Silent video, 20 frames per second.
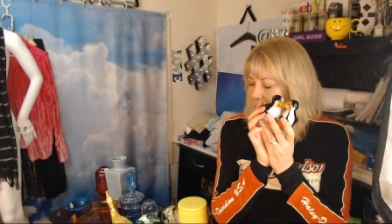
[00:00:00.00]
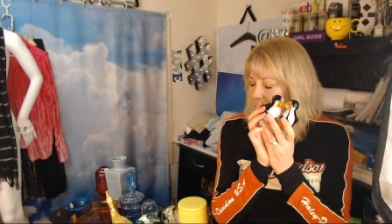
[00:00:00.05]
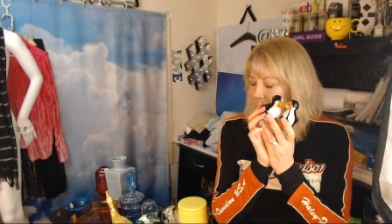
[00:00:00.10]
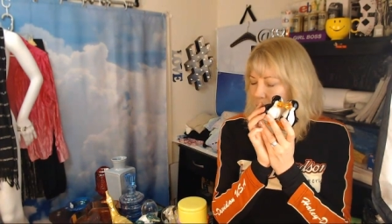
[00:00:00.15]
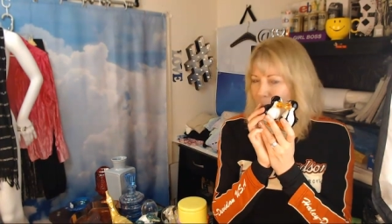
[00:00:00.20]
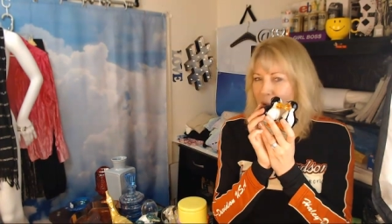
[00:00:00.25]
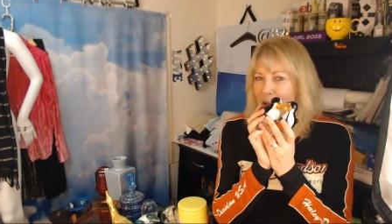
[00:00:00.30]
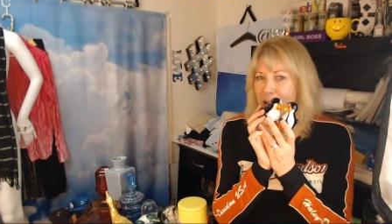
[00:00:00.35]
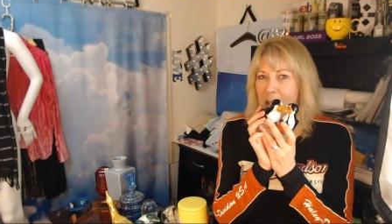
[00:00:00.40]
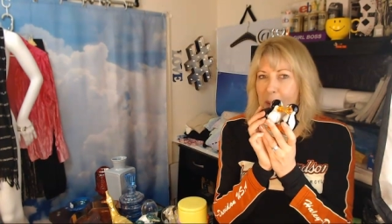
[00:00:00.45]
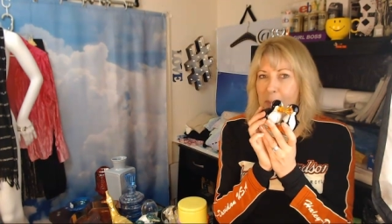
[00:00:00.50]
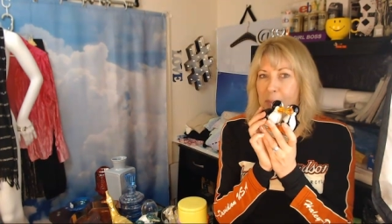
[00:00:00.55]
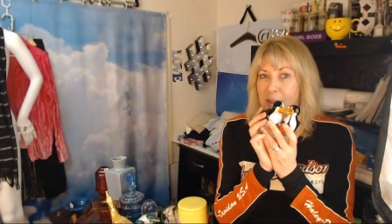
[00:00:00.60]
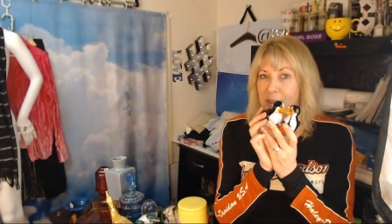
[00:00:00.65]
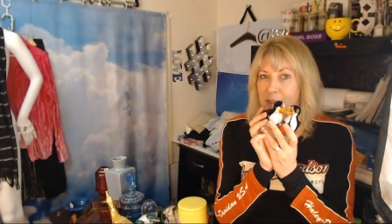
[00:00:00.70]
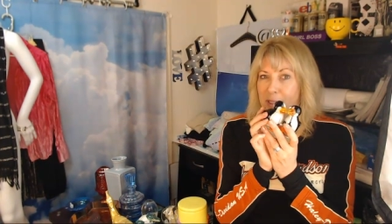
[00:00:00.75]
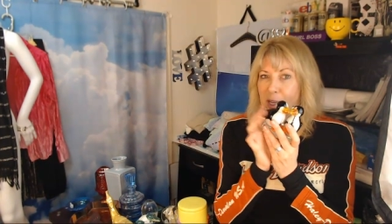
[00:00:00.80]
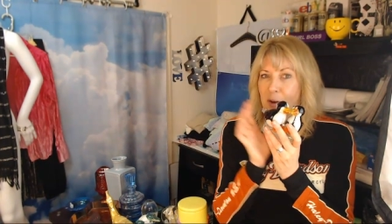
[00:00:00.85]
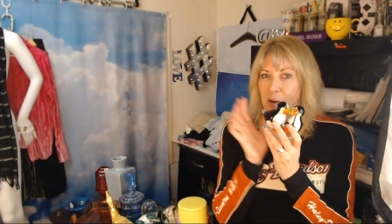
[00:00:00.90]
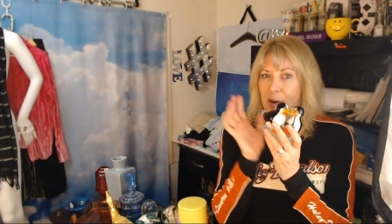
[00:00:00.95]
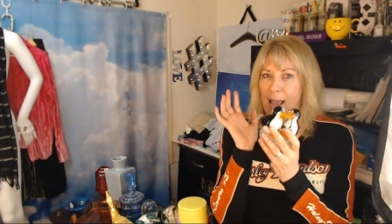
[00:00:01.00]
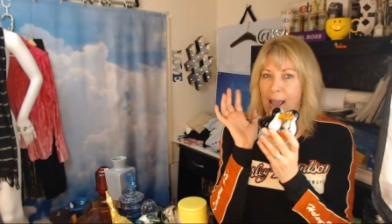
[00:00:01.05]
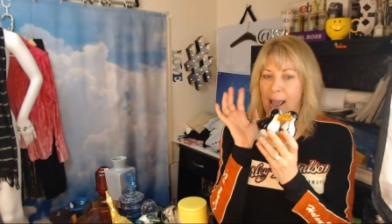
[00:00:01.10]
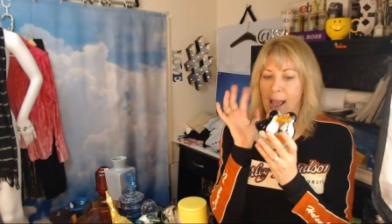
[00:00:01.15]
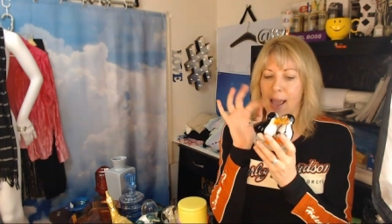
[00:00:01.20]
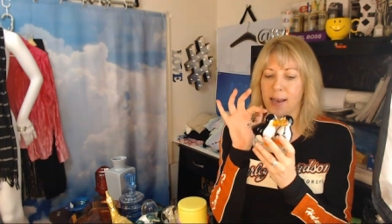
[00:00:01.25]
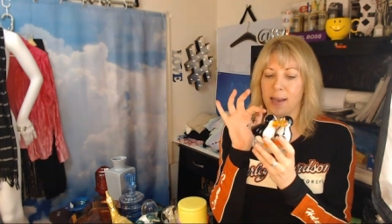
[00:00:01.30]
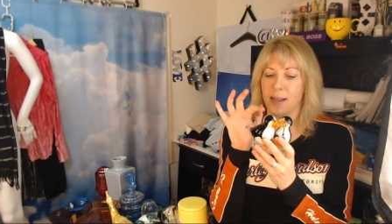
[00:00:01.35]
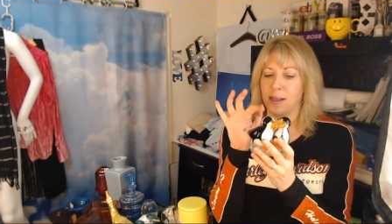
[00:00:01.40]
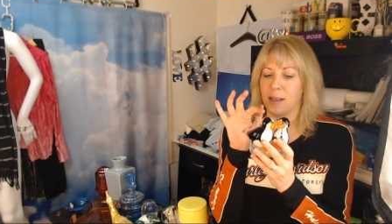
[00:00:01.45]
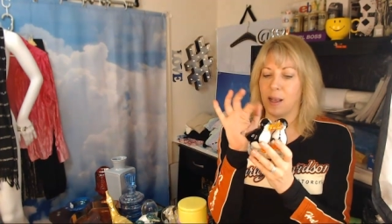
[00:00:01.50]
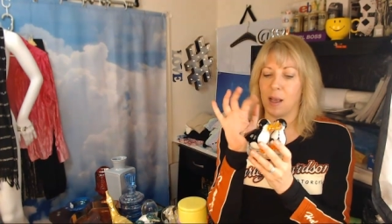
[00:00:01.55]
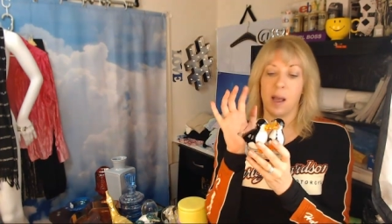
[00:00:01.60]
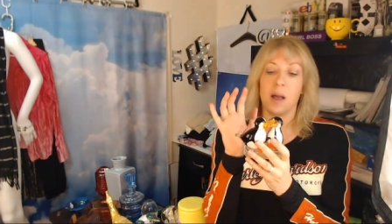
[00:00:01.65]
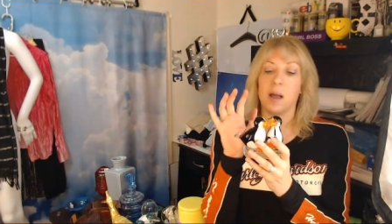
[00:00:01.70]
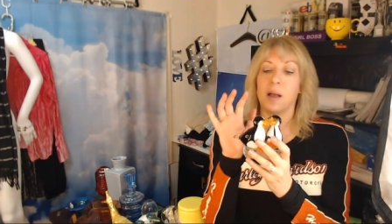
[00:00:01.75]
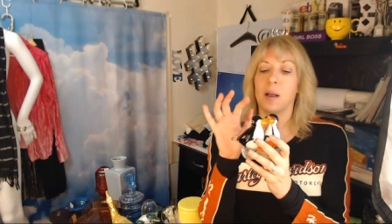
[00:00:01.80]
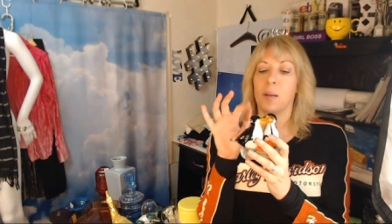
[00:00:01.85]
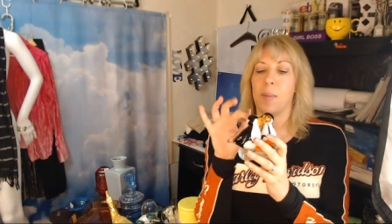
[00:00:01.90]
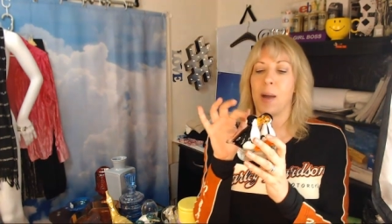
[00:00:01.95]
one episode had
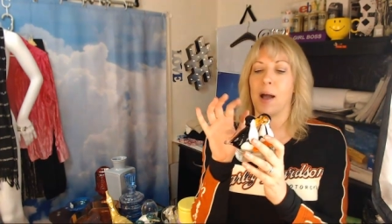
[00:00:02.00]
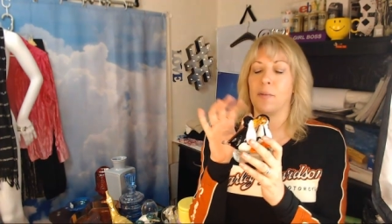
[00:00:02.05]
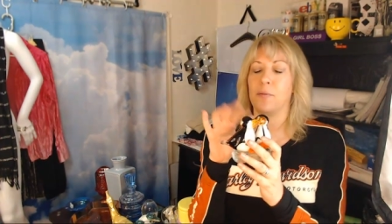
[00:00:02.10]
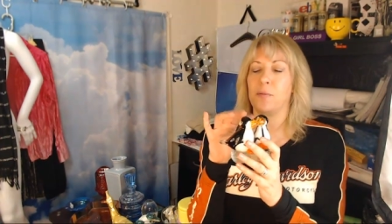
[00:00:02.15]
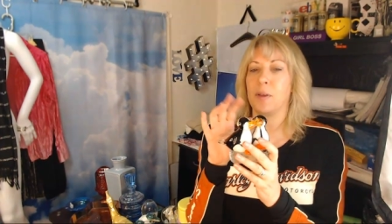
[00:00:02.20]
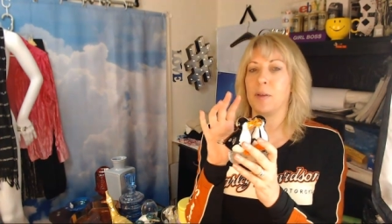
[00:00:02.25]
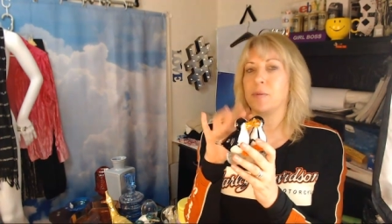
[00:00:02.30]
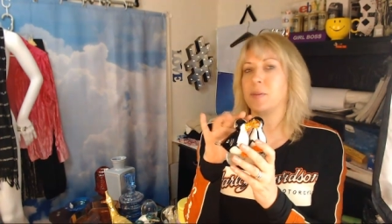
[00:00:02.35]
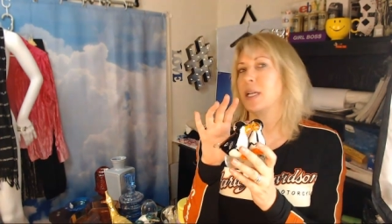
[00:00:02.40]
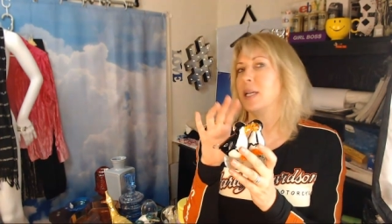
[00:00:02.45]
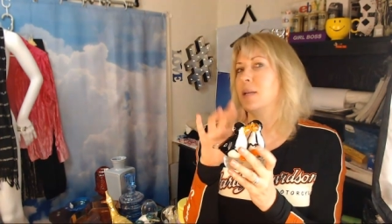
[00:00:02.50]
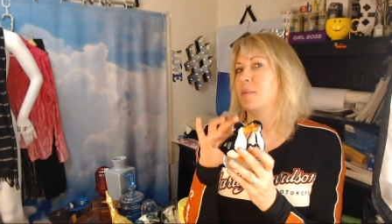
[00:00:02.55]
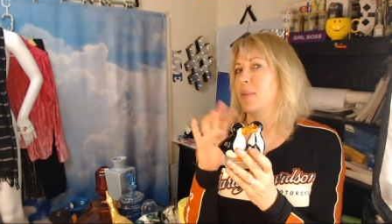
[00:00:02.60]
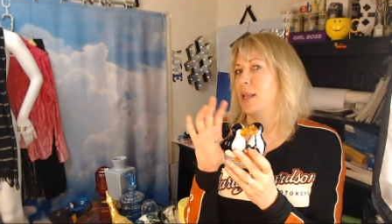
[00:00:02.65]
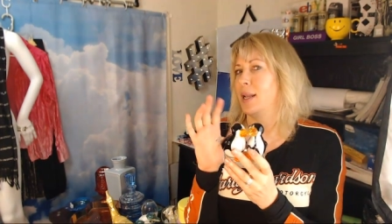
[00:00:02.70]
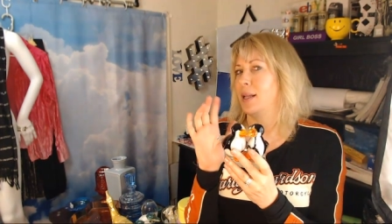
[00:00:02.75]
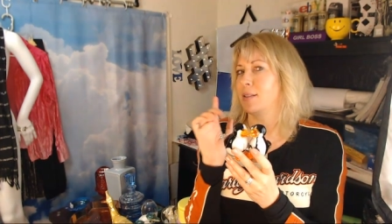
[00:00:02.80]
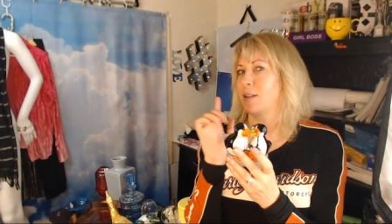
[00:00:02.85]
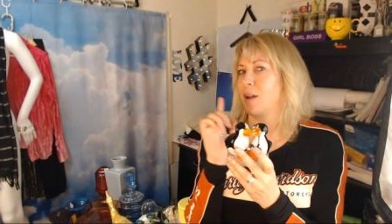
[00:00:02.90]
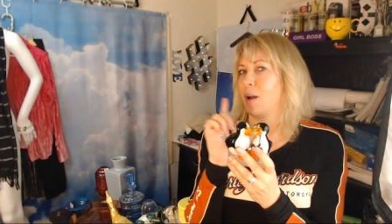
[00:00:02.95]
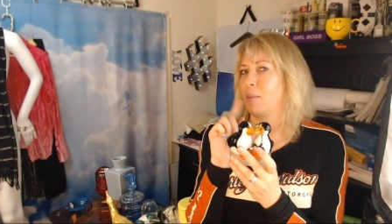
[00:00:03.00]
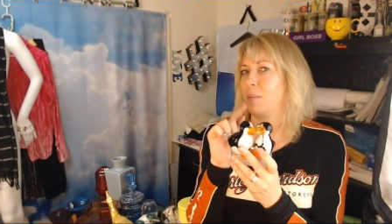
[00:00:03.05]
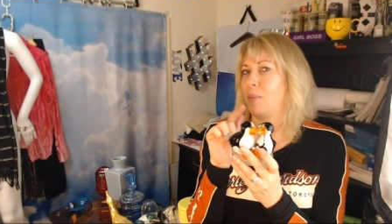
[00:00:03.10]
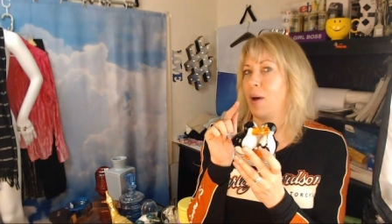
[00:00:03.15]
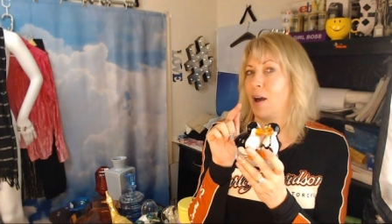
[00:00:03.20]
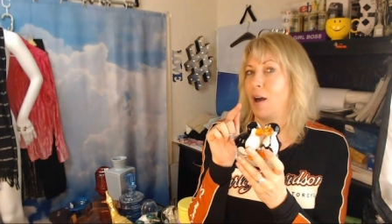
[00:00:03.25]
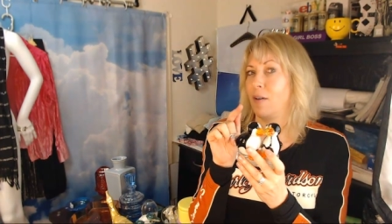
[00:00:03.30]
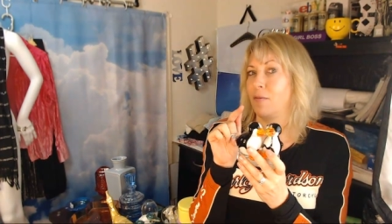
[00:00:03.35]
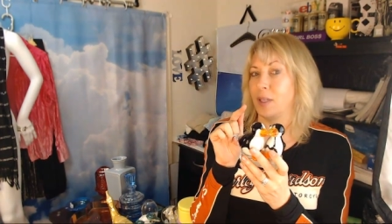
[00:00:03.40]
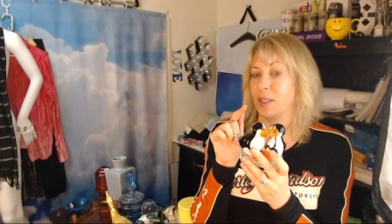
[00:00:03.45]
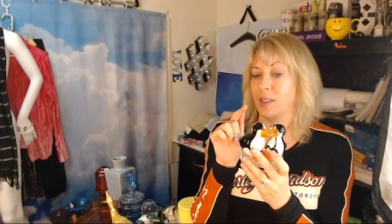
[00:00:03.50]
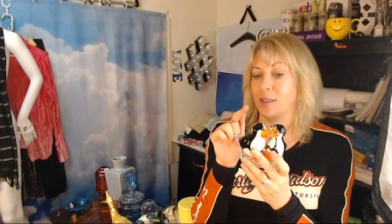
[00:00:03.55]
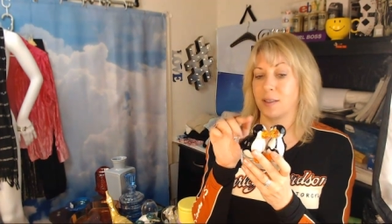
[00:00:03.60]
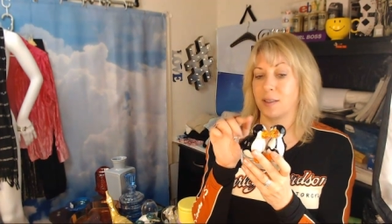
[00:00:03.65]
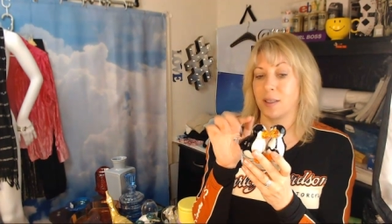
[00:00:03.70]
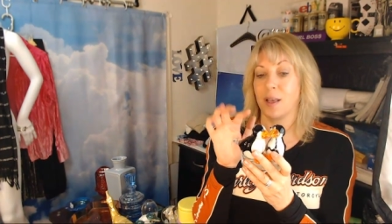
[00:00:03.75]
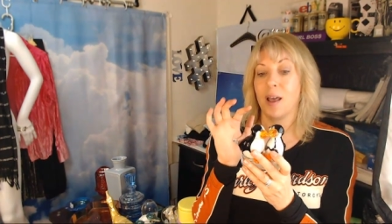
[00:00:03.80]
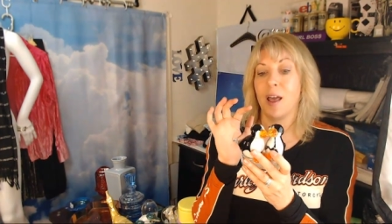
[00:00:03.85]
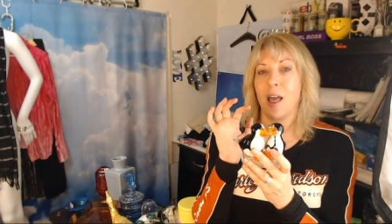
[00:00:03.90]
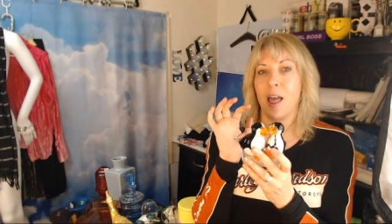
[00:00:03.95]
about 15 minutes on
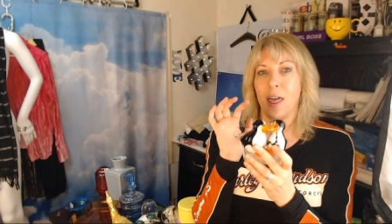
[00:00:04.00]
puffins.